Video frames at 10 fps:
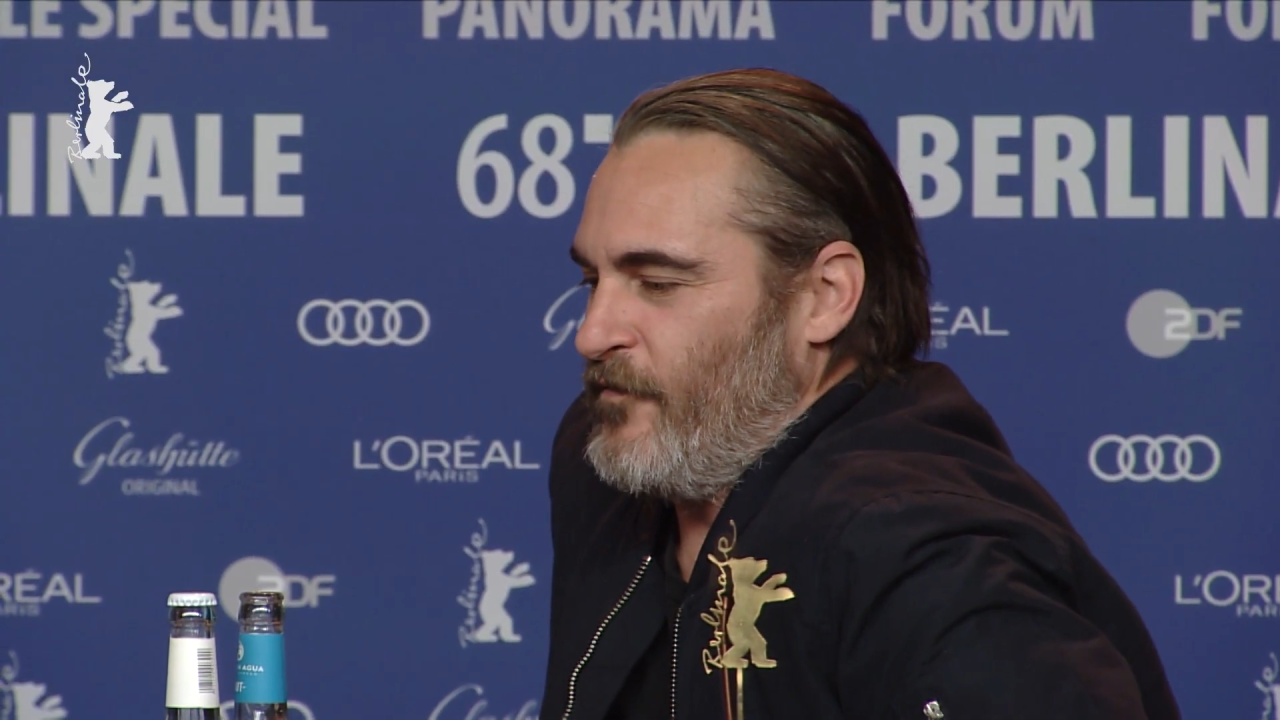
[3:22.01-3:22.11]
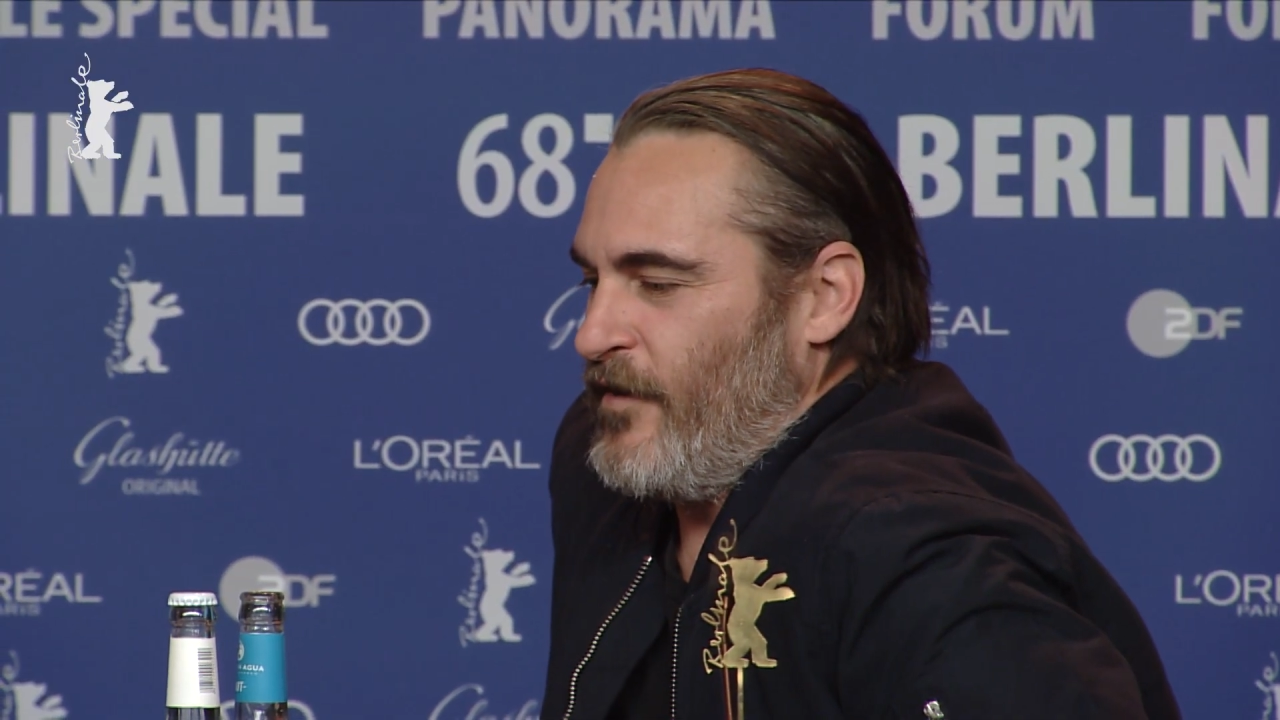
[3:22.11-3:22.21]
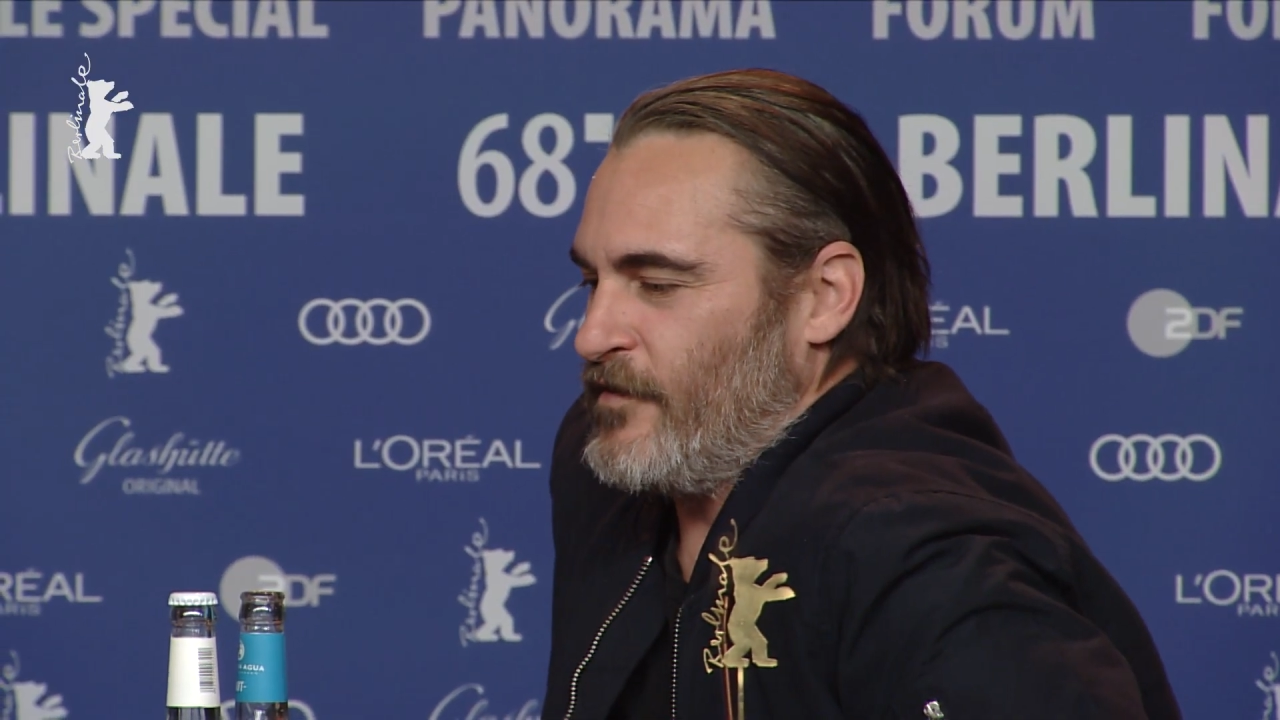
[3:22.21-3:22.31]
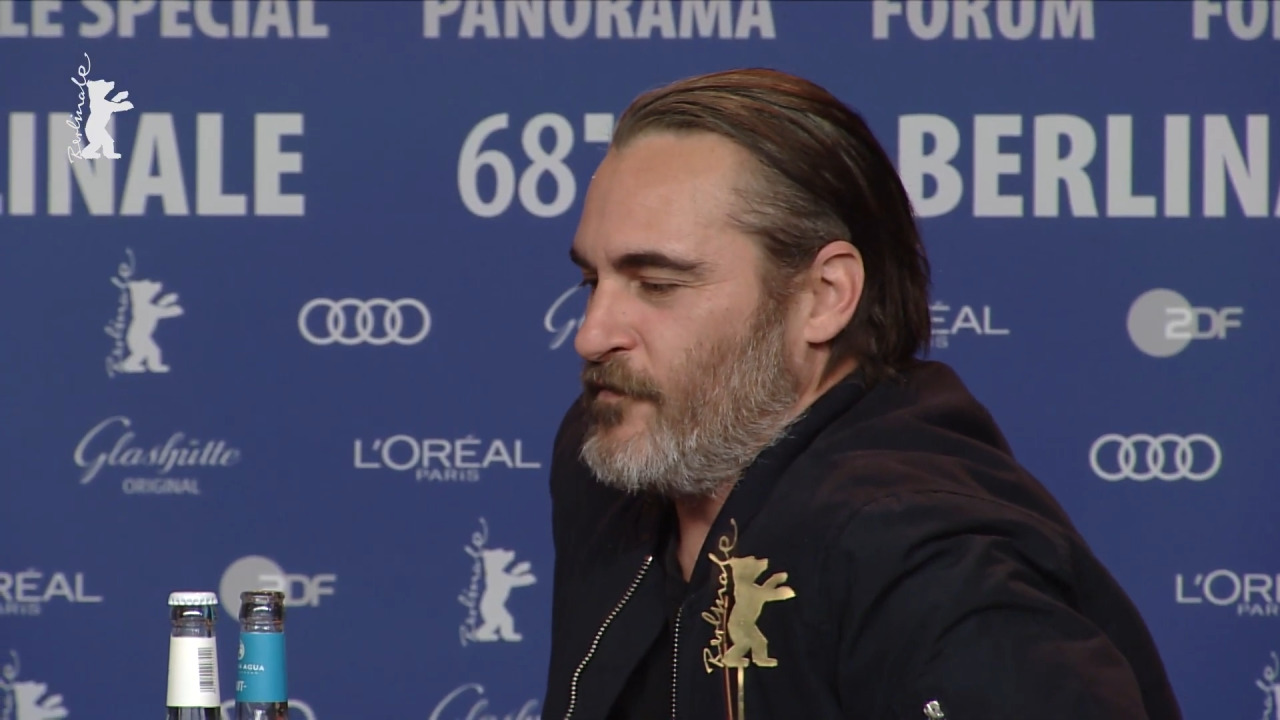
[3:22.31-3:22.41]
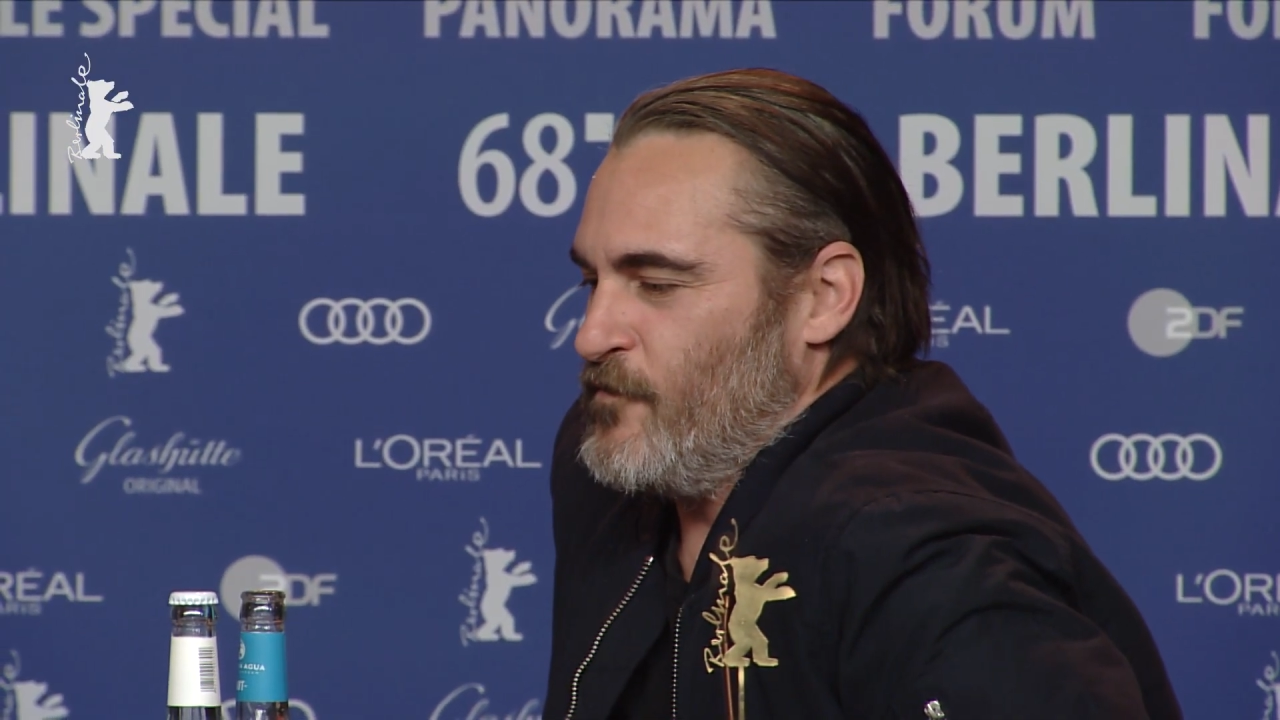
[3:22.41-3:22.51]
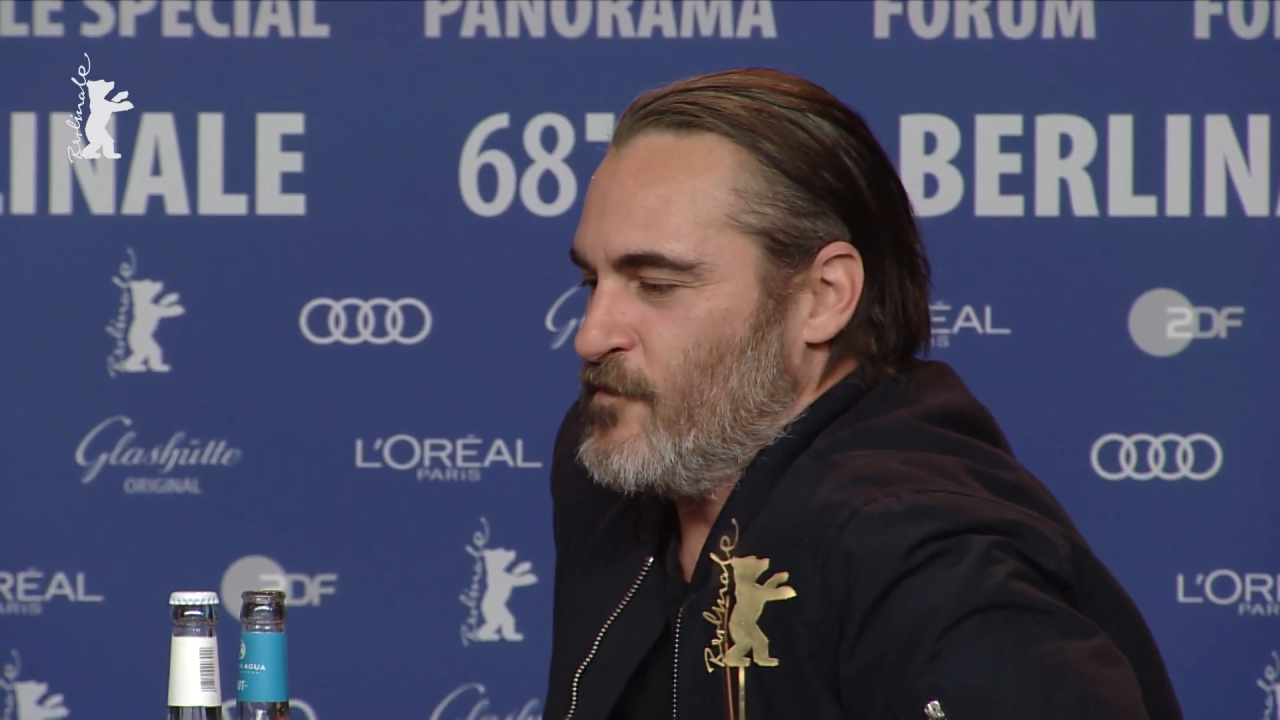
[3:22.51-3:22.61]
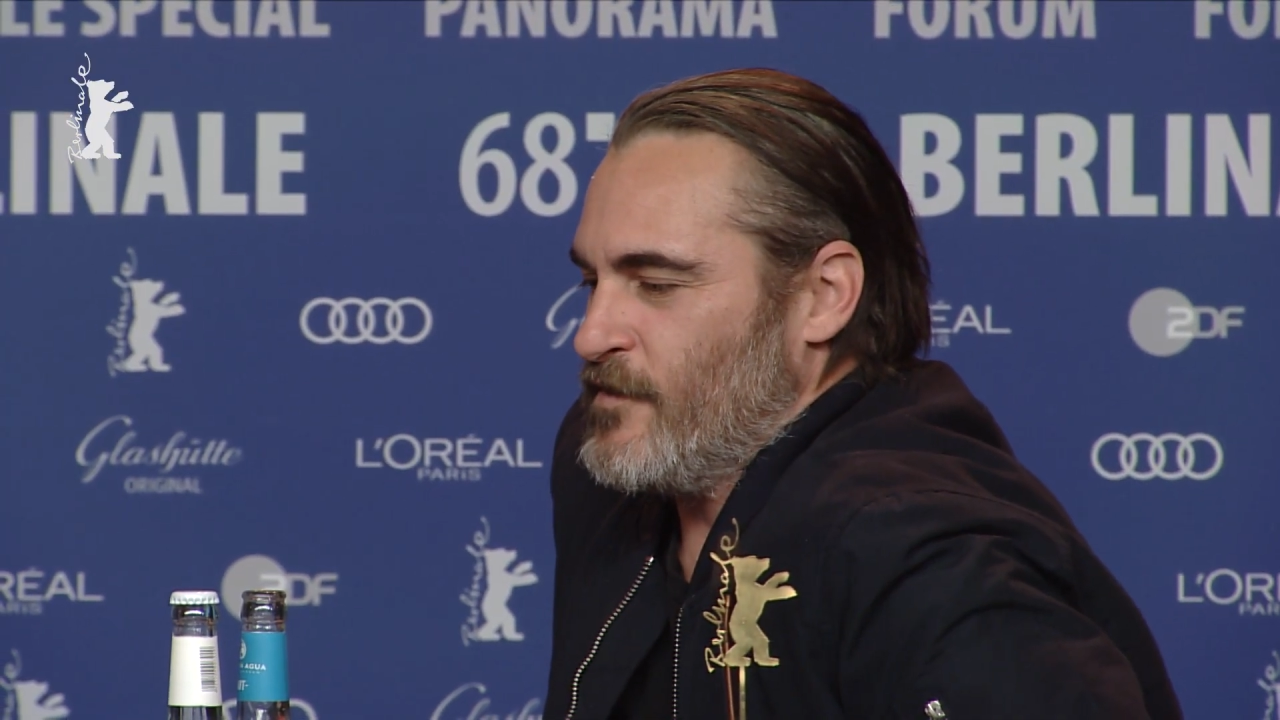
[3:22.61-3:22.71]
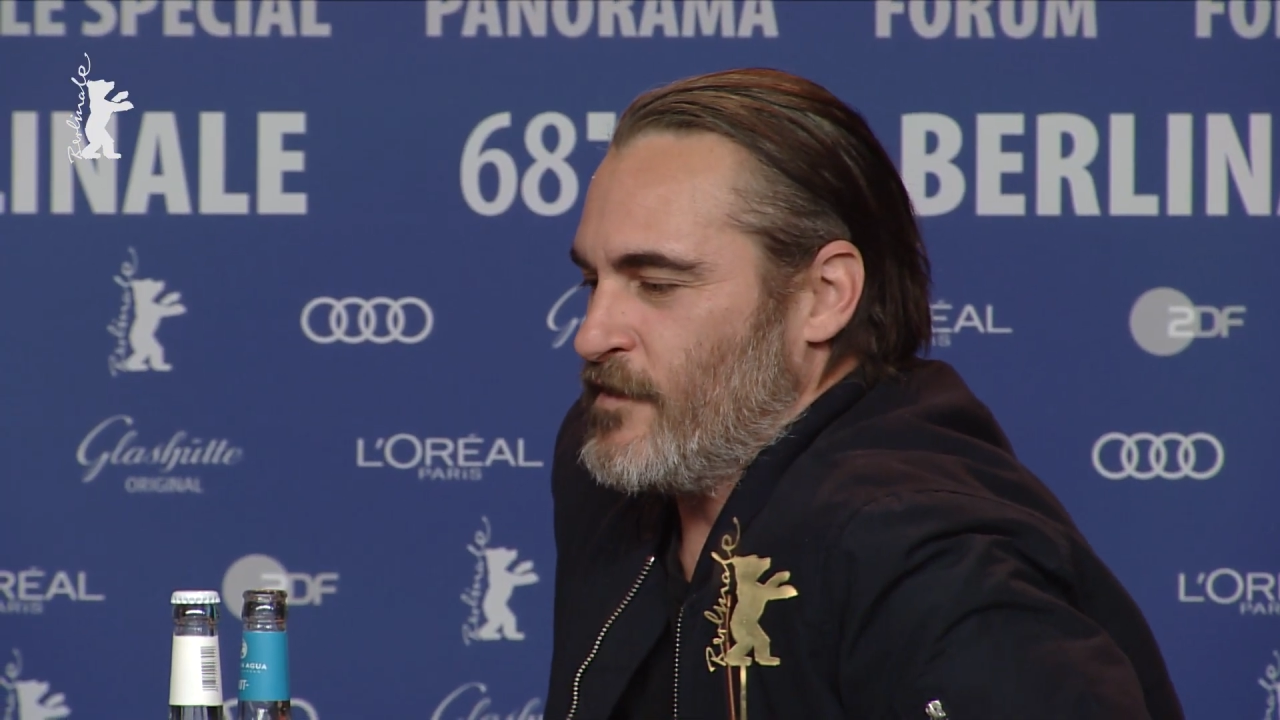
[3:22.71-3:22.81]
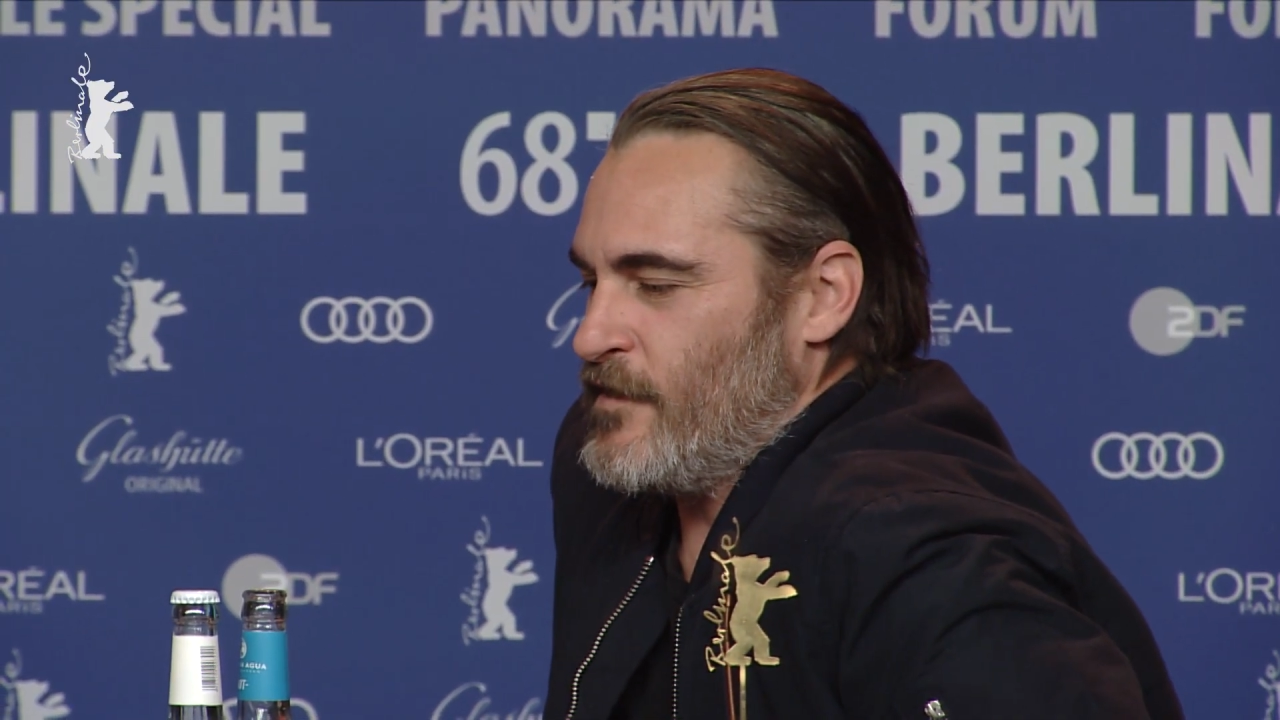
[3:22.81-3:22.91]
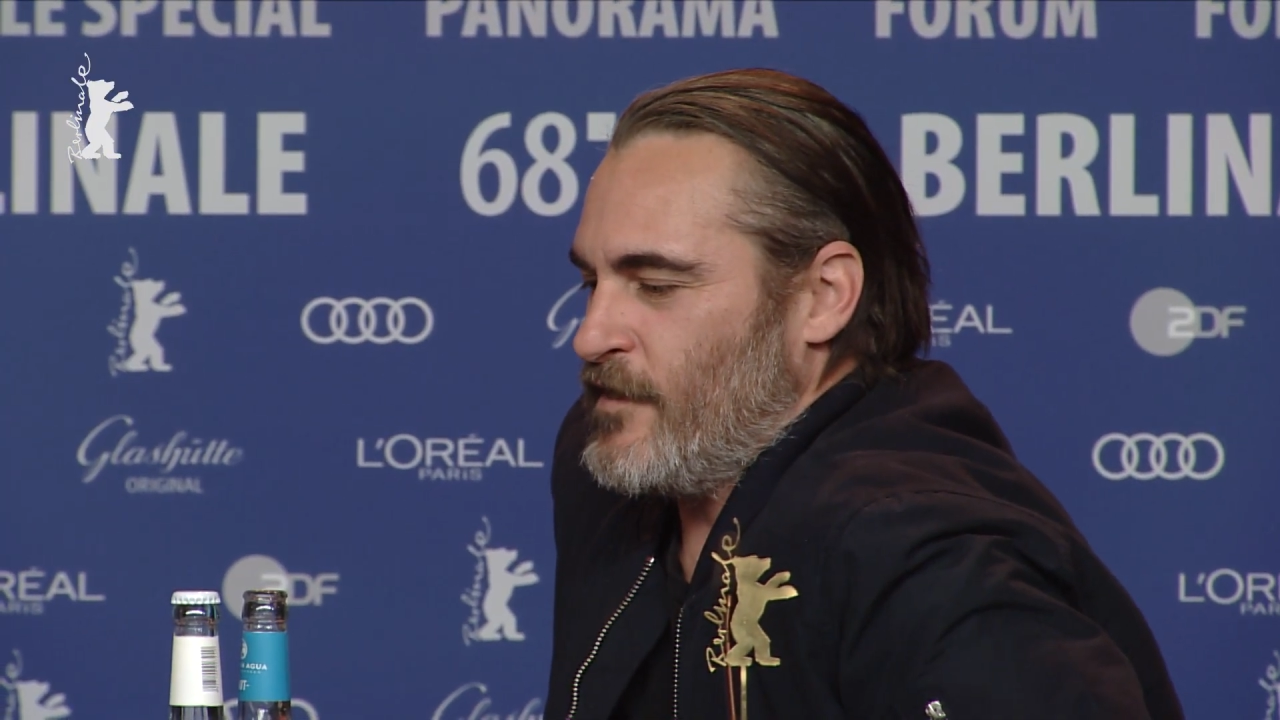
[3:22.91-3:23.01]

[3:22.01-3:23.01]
festivals,